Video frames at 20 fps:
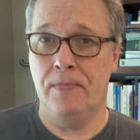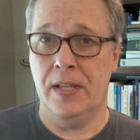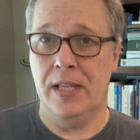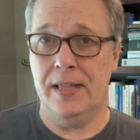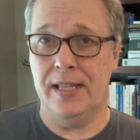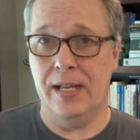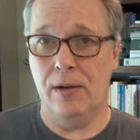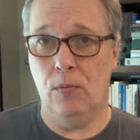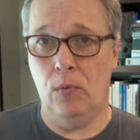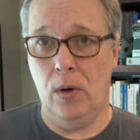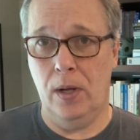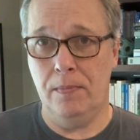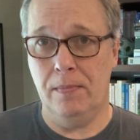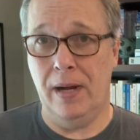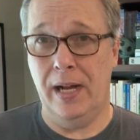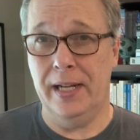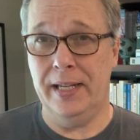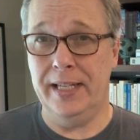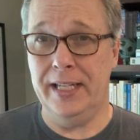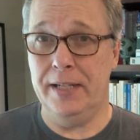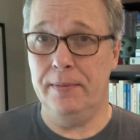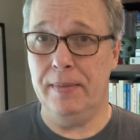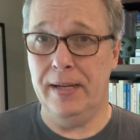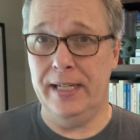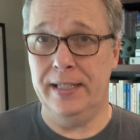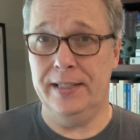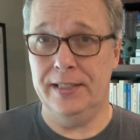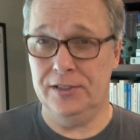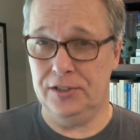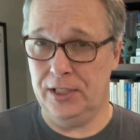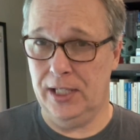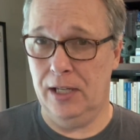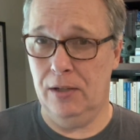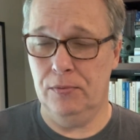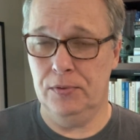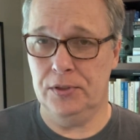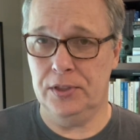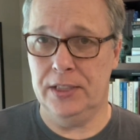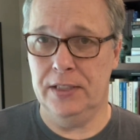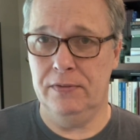than what my eBay discount
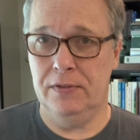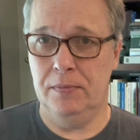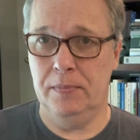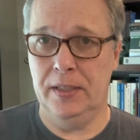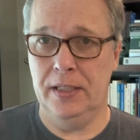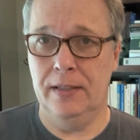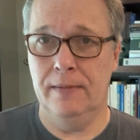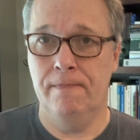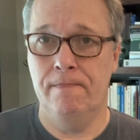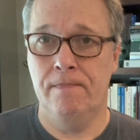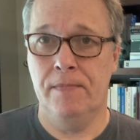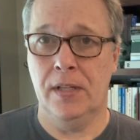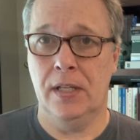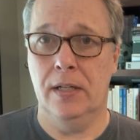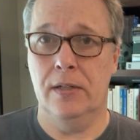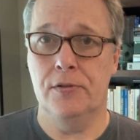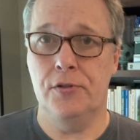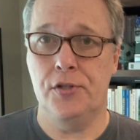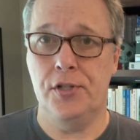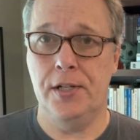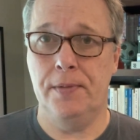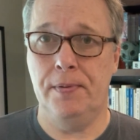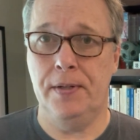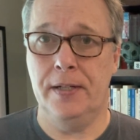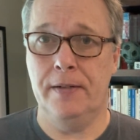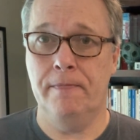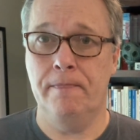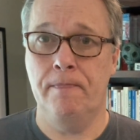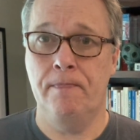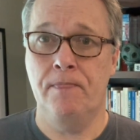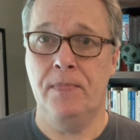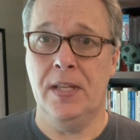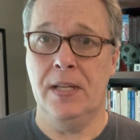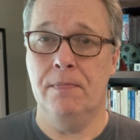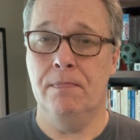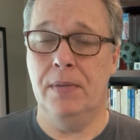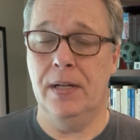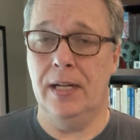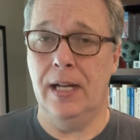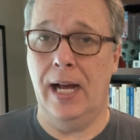was giving me on shipping.
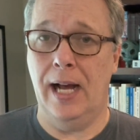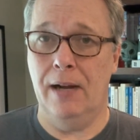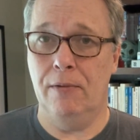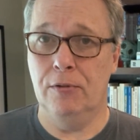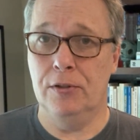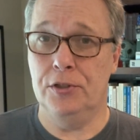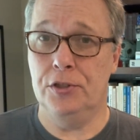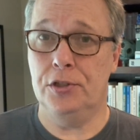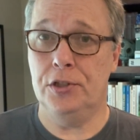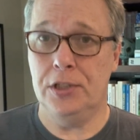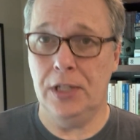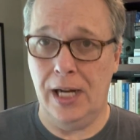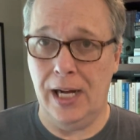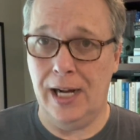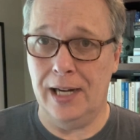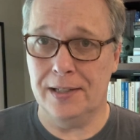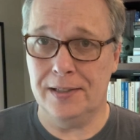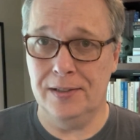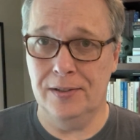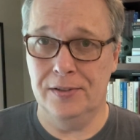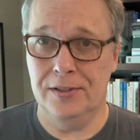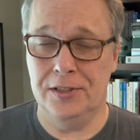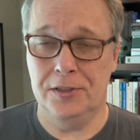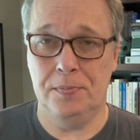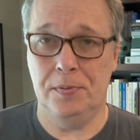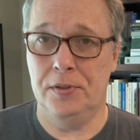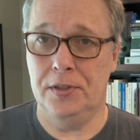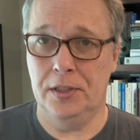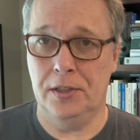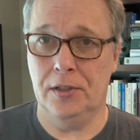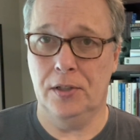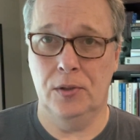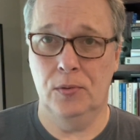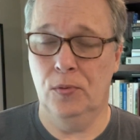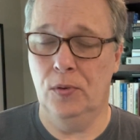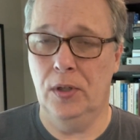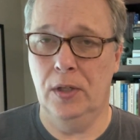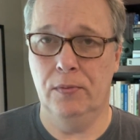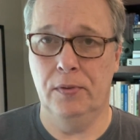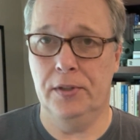But I was shocked on this particular
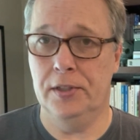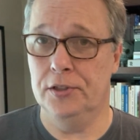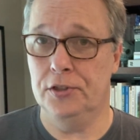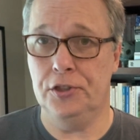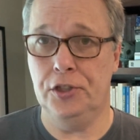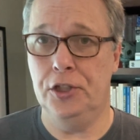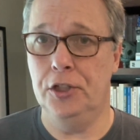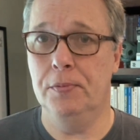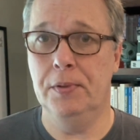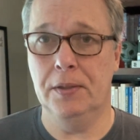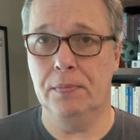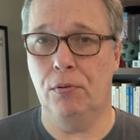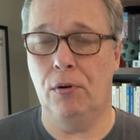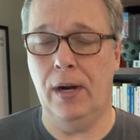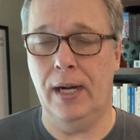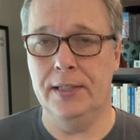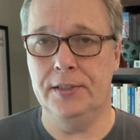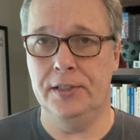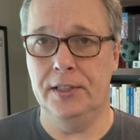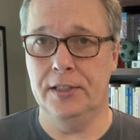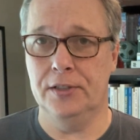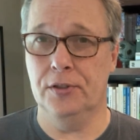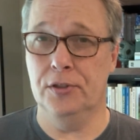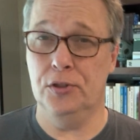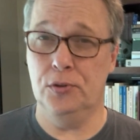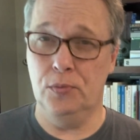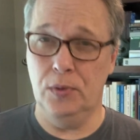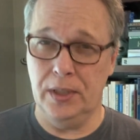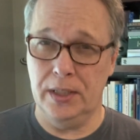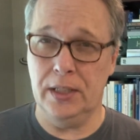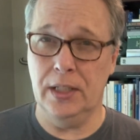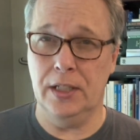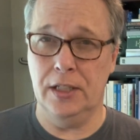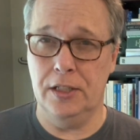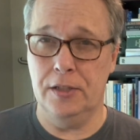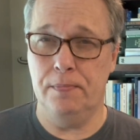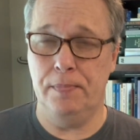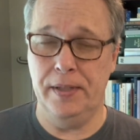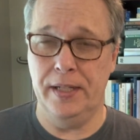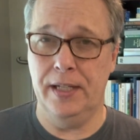one with this cubic pricing. So it's really going to
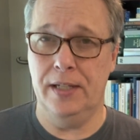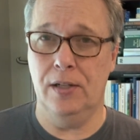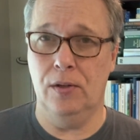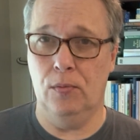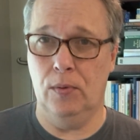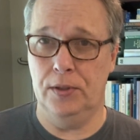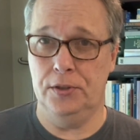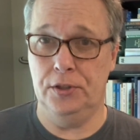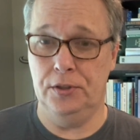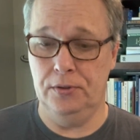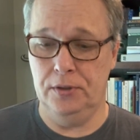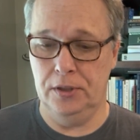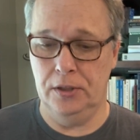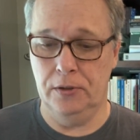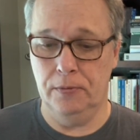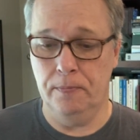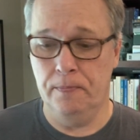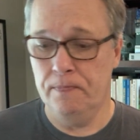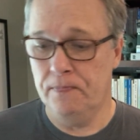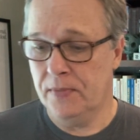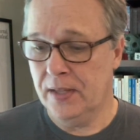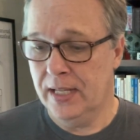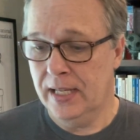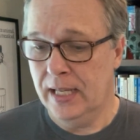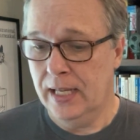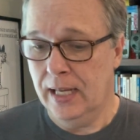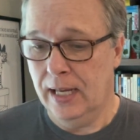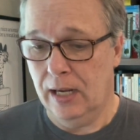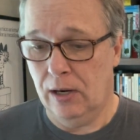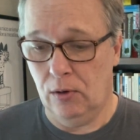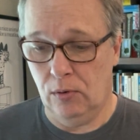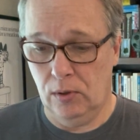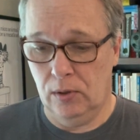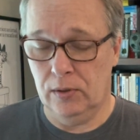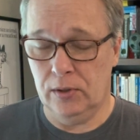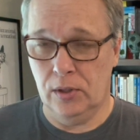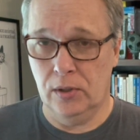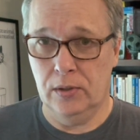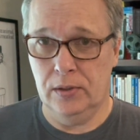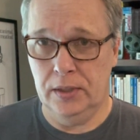depend on what you do, or
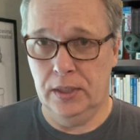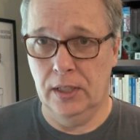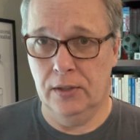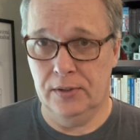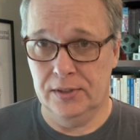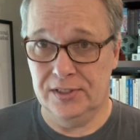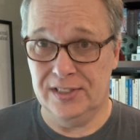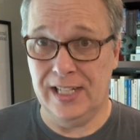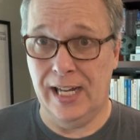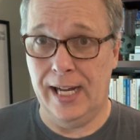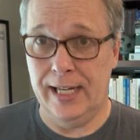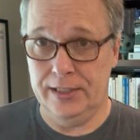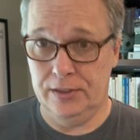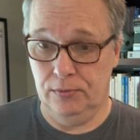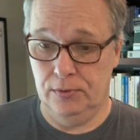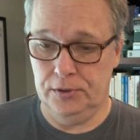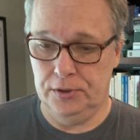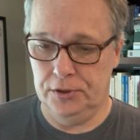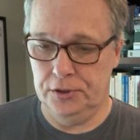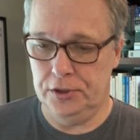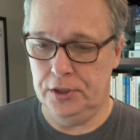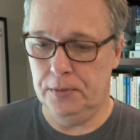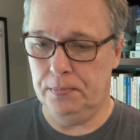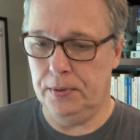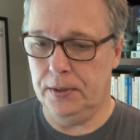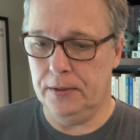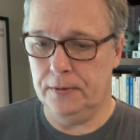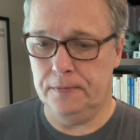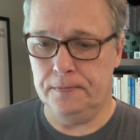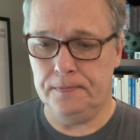the size of what you're shipping.